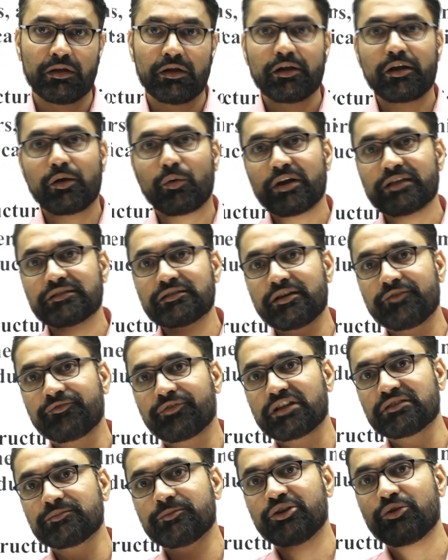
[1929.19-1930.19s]
Now what is the
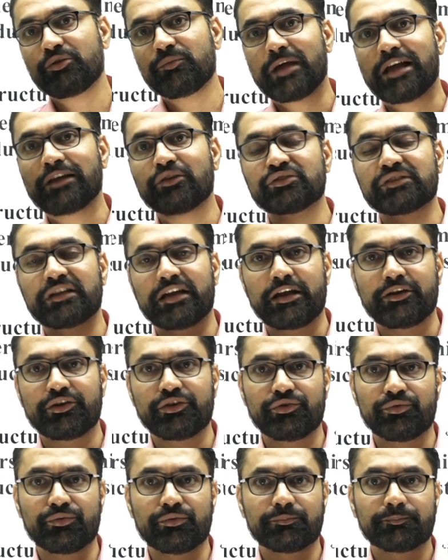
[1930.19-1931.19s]
difference between values and
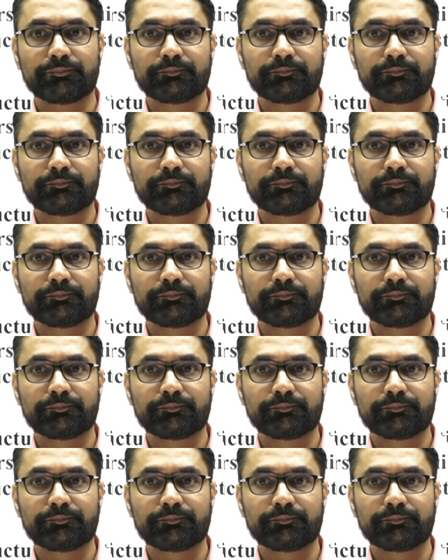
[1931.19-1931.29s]
attitude?